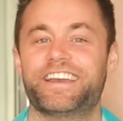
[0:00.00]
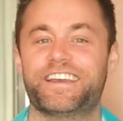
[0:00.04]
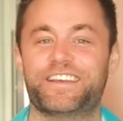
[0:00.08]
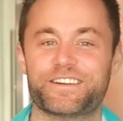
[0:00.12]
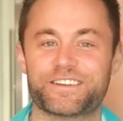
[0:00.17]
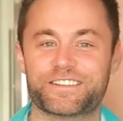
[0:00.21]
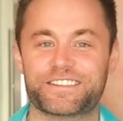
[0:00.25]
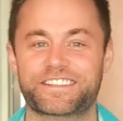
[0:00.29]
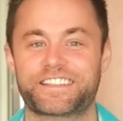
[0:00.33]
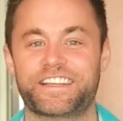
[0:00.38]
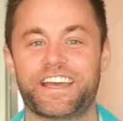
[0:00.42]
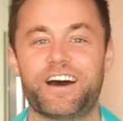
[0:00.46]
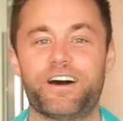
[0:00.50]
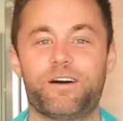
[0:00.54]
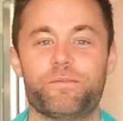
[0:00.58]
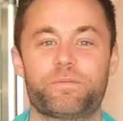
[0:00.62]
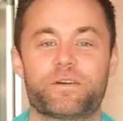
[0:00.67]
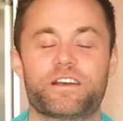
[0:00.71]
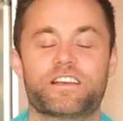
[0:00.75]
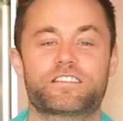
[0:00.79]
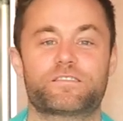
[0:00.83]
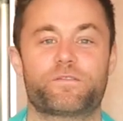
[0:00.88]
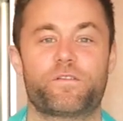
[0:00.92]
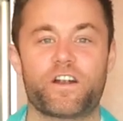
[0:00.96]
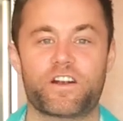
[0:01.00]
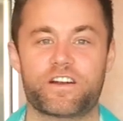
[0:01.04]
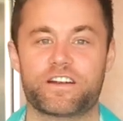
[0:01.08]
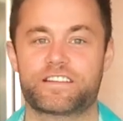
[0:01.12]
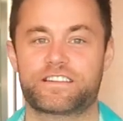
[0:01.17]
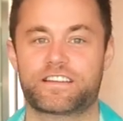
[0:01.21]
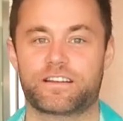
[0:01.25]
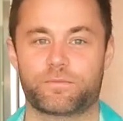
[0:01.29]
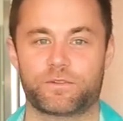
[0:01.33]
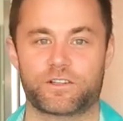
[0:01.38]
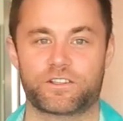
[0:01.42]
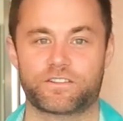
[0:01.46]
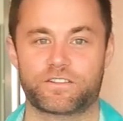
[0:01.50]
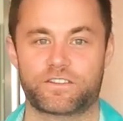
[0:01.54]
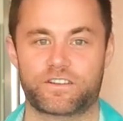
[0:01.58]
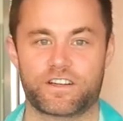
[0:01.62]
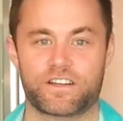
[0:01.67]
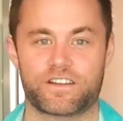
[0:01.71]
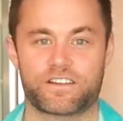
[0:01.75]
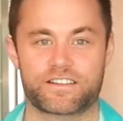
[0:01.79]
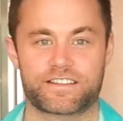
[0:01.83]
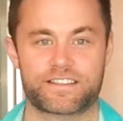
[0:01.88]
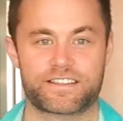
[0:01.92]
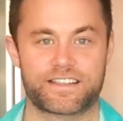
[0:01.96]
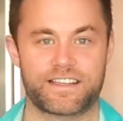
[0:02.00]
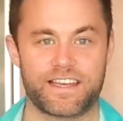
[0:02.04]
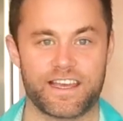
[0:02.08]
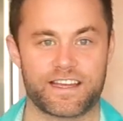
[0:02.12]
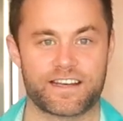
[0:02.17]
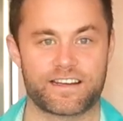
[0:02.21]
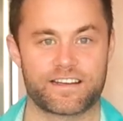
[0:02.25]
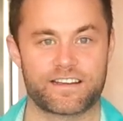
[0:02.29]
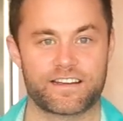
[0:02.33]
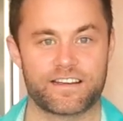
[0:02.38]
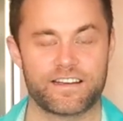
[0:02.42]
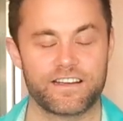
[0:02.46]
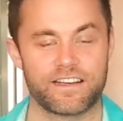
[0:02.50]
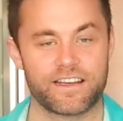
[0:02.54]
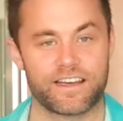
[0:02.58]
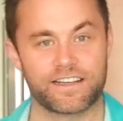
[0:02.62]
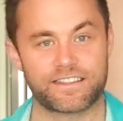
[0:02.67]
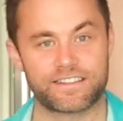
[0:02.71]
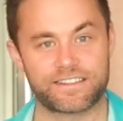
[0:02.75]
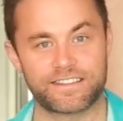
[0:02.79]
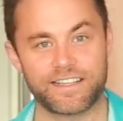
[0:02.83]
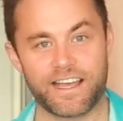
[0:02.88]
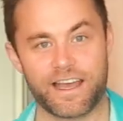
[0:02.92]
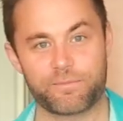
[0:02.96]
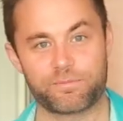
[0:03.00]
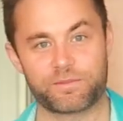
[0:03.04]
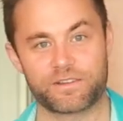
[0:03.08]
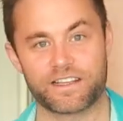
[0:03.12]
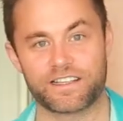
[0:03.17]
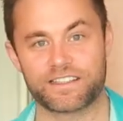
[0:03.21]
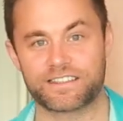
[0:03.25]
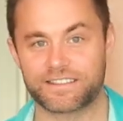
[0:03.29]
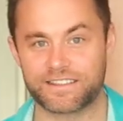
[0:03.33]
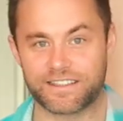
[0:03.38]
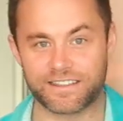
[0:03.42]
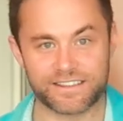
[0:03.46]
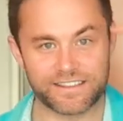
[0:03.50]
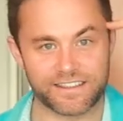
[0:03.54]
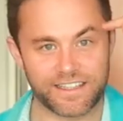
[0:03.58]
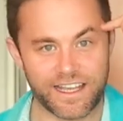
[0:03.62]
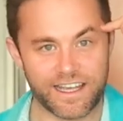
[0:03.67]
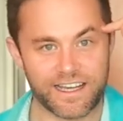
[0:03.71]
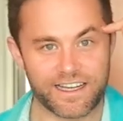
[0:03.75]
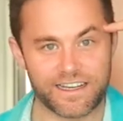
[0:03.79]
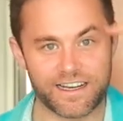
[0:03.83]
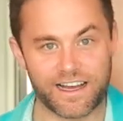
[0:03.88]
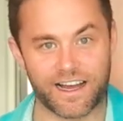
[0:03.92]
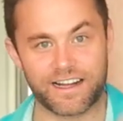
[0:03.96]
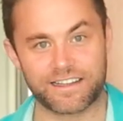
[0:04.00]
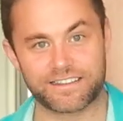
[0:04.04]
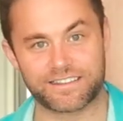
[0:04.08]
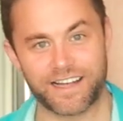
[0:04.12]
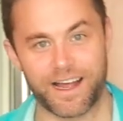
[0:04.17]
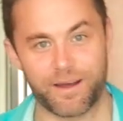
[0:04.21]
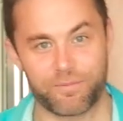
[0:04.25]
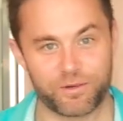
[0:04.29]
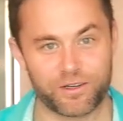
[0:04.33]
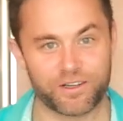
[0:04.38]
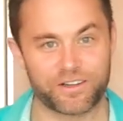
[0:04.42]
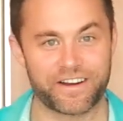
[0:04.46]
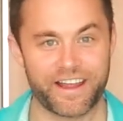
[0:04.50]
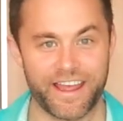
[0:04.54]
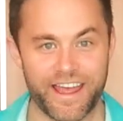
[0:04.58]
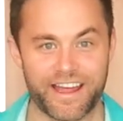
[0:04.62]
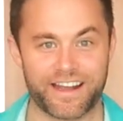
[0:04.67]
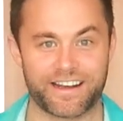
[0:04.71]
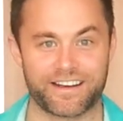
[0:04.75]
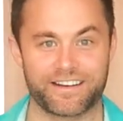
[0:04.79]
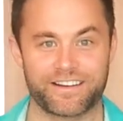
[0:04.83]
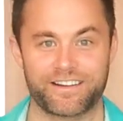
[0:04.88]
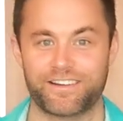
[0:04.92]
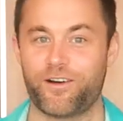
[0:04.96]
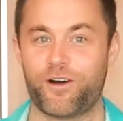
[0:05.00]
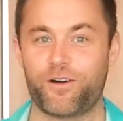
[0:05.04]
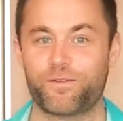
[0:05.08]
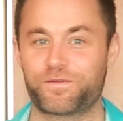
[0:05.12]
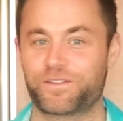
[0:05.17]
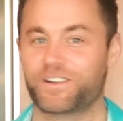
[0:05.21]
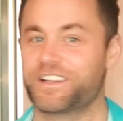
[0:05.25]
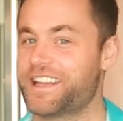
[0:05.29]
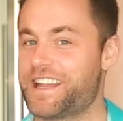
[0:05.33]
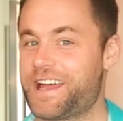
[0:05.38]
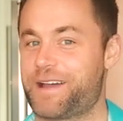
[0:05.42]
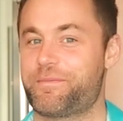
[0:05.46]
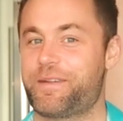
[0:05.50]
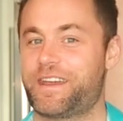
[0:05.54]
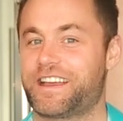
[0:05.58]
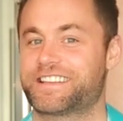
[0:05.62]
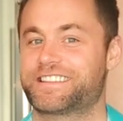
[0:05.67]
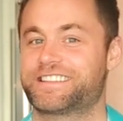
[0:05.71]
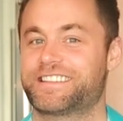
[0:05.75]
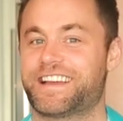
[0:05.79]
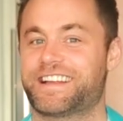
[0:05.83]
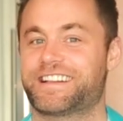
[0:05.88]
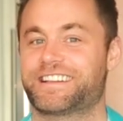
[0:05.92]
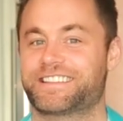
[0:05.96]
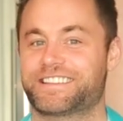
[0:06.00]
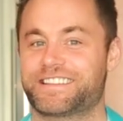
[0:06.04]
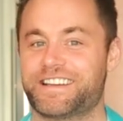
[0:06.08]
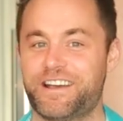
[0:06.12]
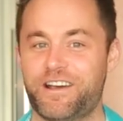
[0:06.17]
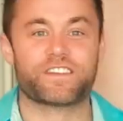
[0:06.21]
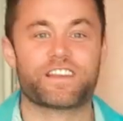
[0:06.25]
your scalp is very similar to your skin except it's the skin on top of your head. Hopefully that makes sense.